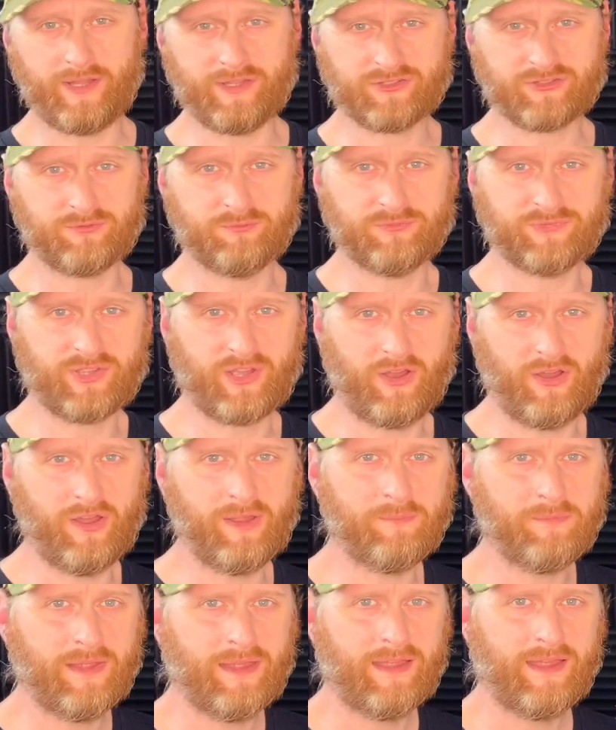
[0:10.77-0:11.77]
some
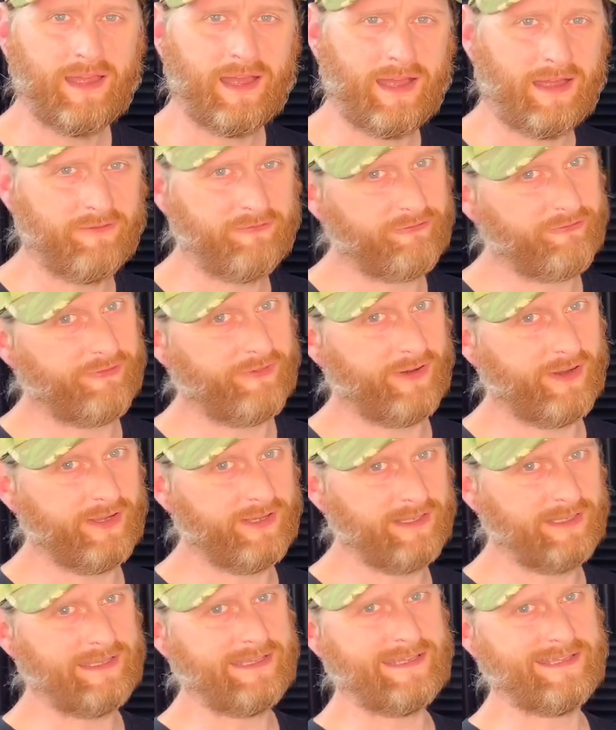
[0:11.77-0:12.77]
time and
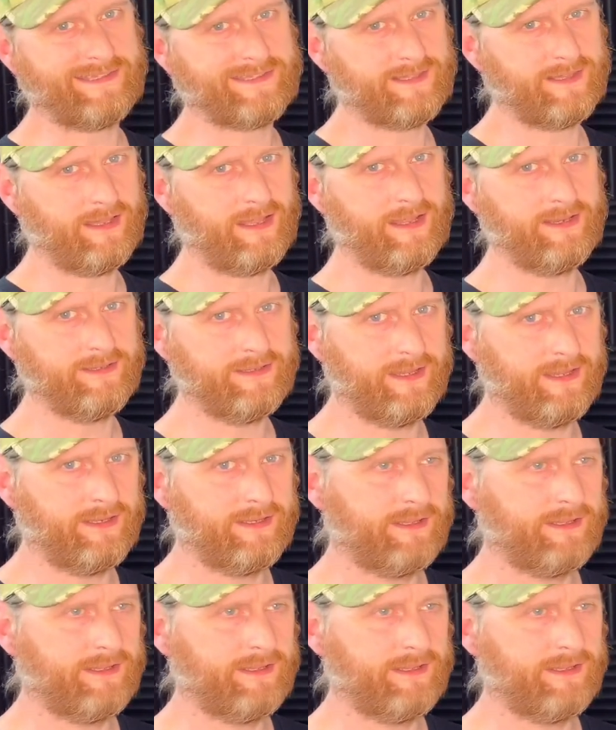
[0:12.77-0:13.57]
finally it's landed.